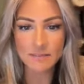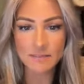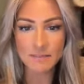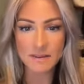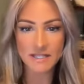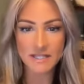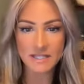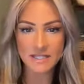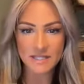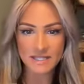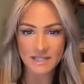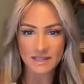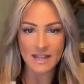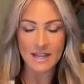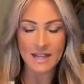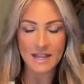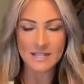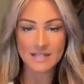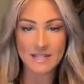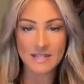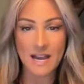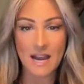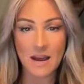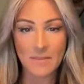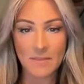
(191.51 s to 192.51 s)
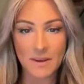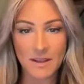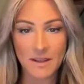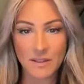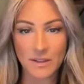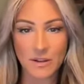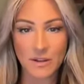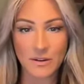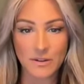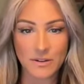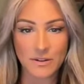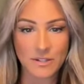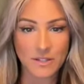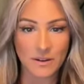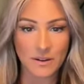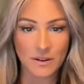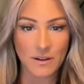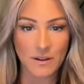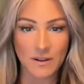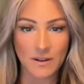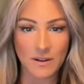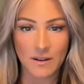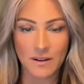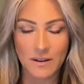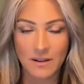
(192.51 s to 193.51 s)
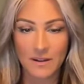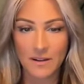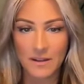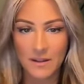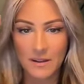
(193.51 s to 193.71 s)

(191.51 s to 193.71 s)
miss last comment. There's a